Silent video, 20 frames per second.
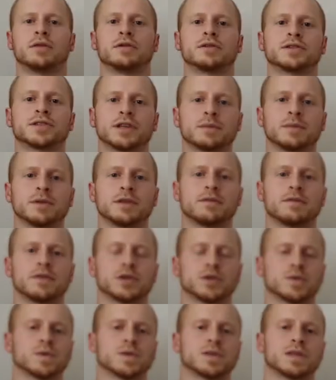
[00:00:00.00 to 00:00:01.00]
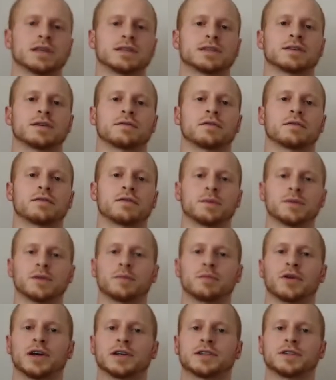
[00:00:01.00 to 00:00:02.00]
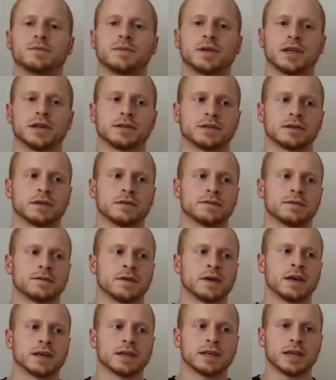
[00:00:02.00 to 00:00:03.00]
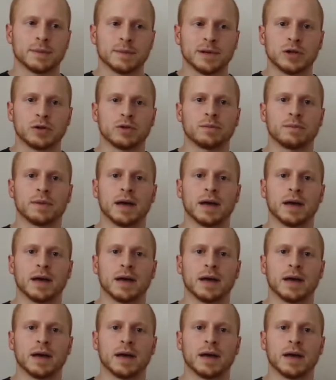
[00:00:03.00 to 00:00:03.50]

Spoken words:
There are some individuals that suffer from depression because of chemical